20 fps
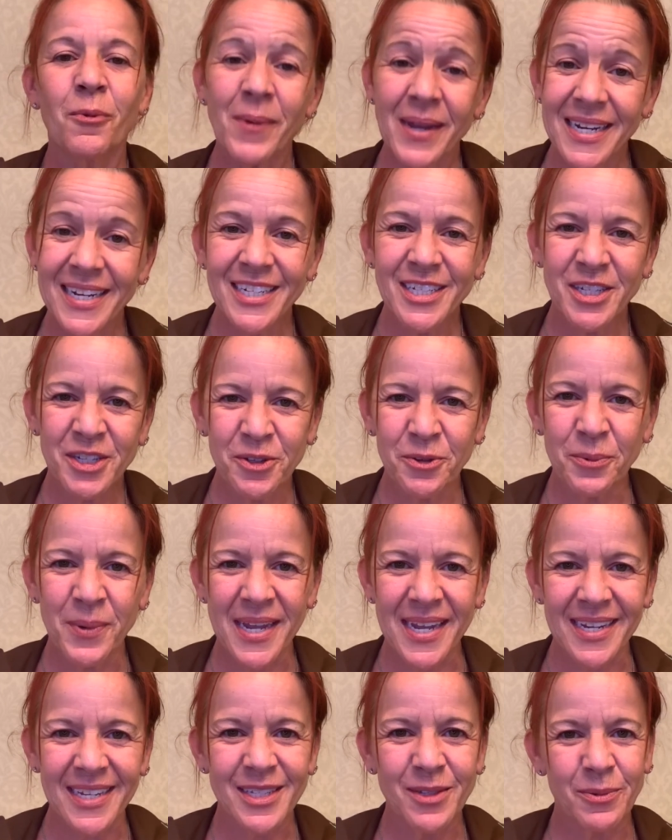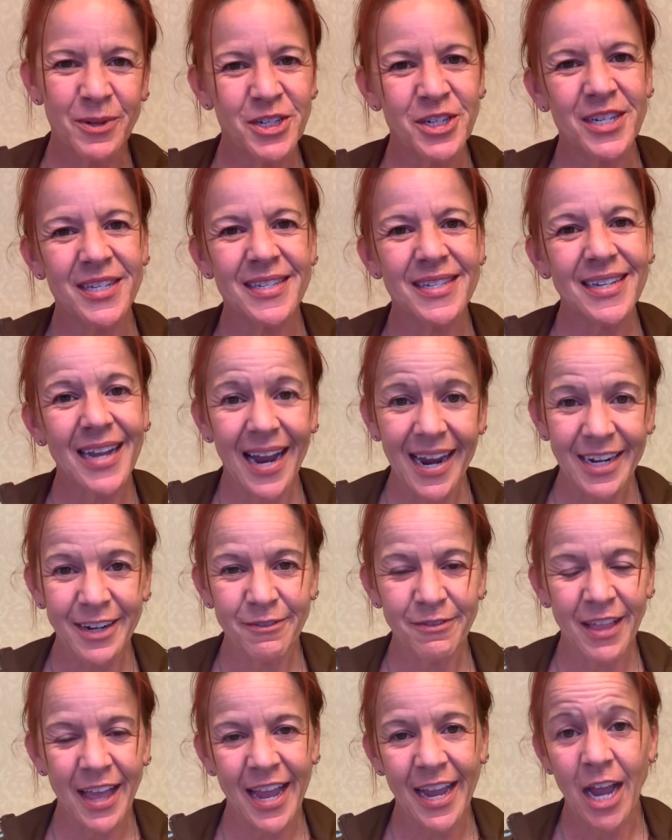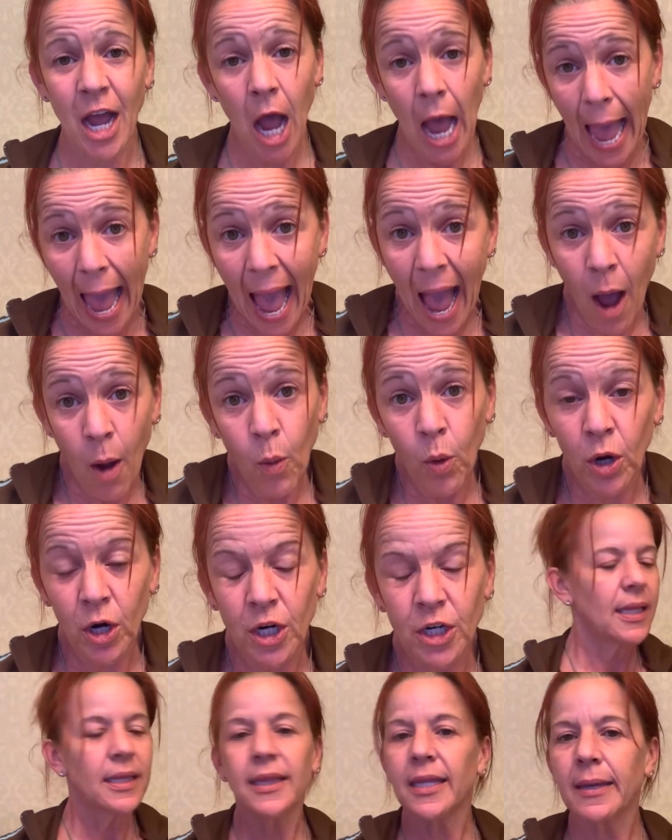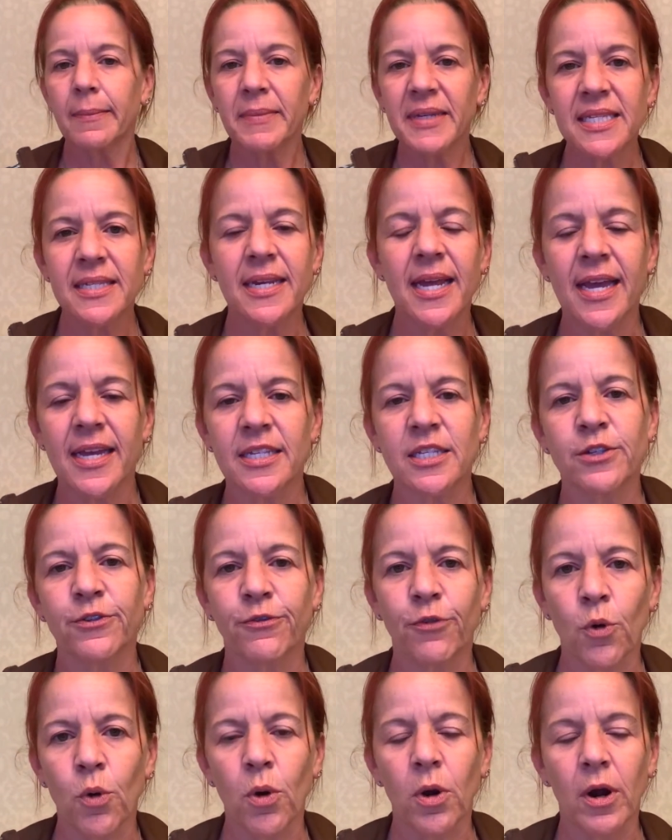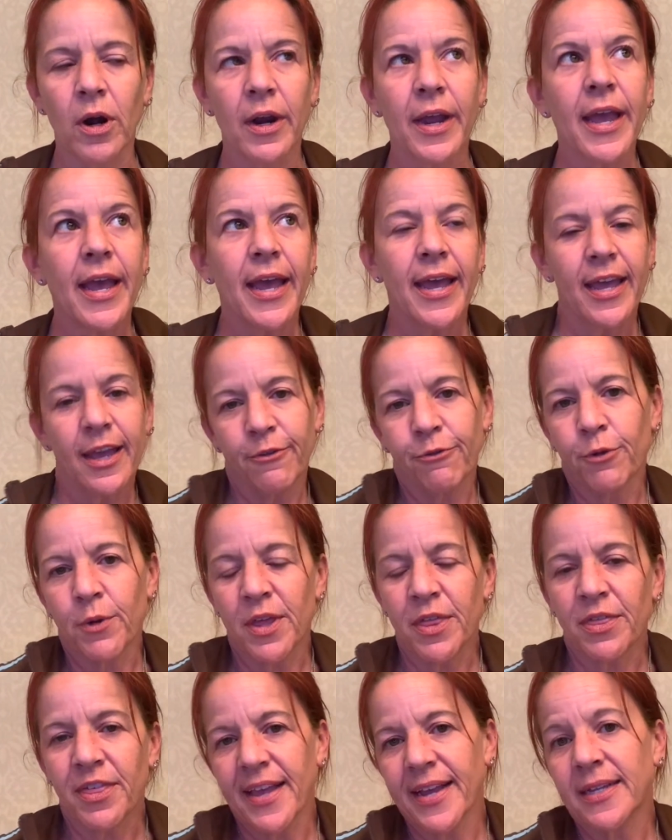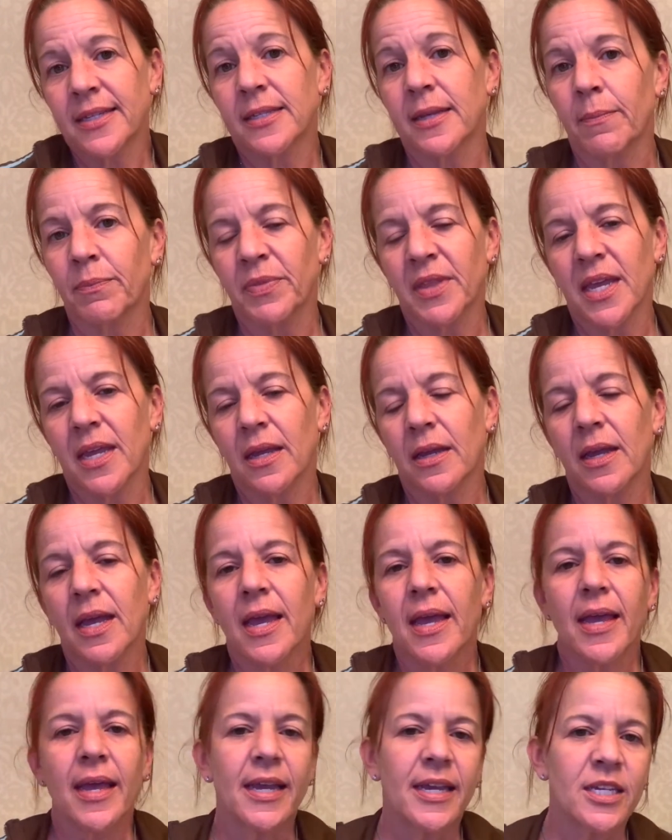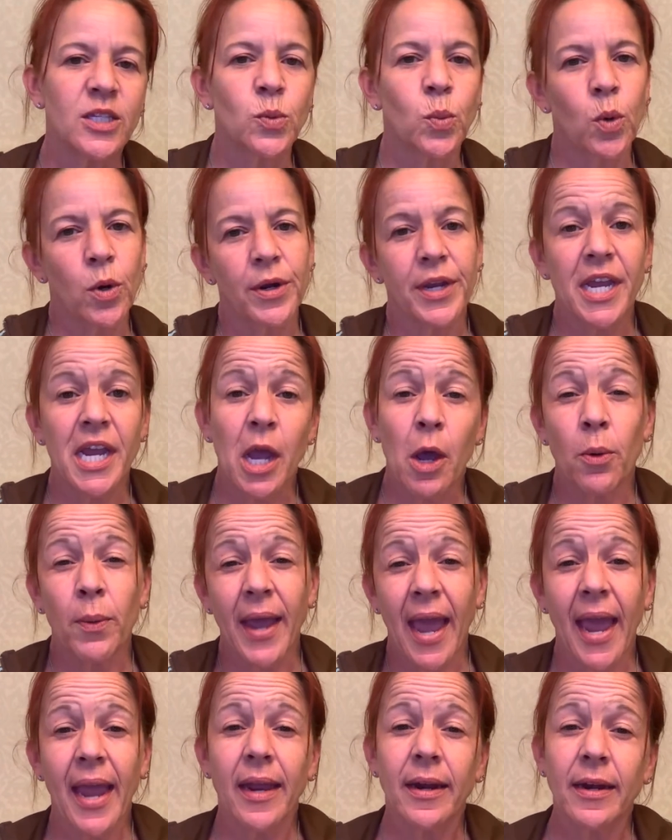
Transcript: We did 2 weeks, which is kind of like our litmus test for if we think something is working okay